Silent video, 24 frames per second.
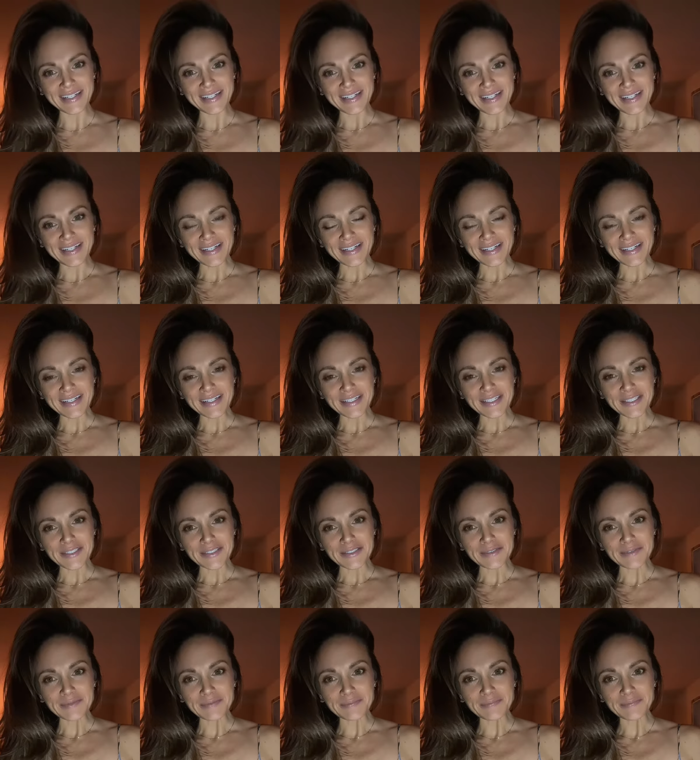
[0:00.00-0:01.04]

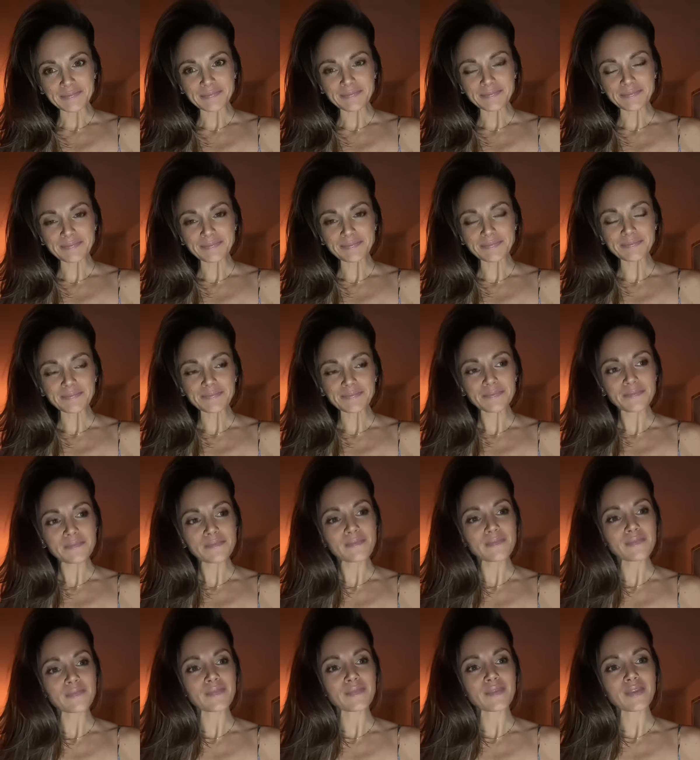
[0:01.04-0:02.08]

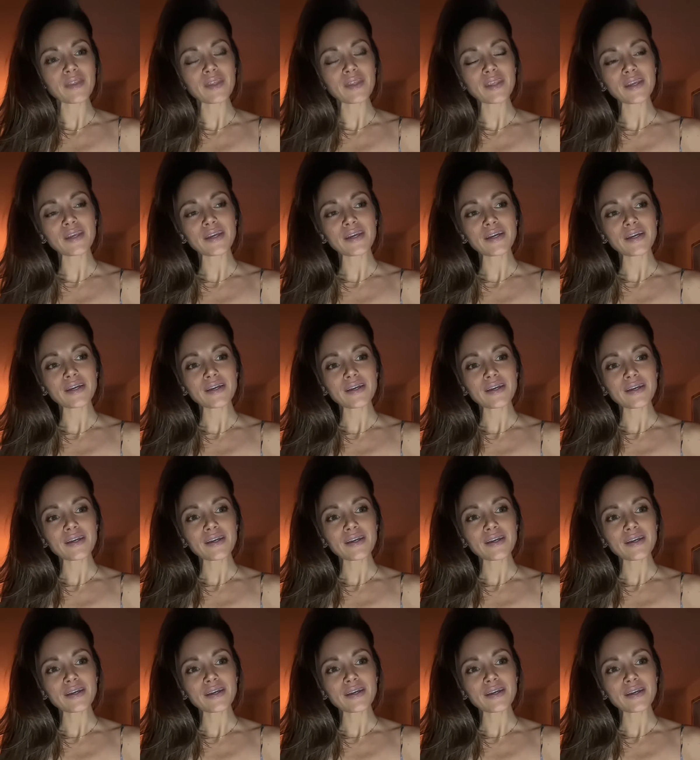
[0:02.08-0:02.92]
Nothing is said.